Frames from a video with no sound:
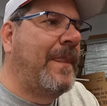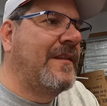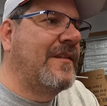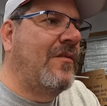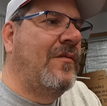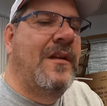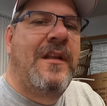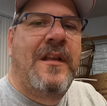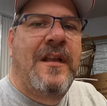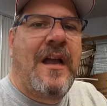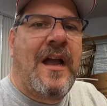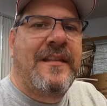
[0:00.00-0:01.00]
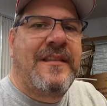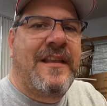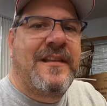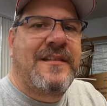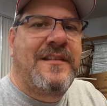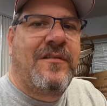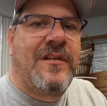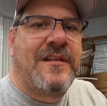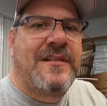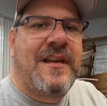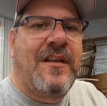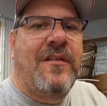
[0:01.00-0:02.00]
So I think it's still going to
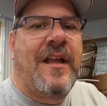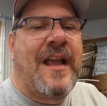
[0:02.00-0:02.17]
sell.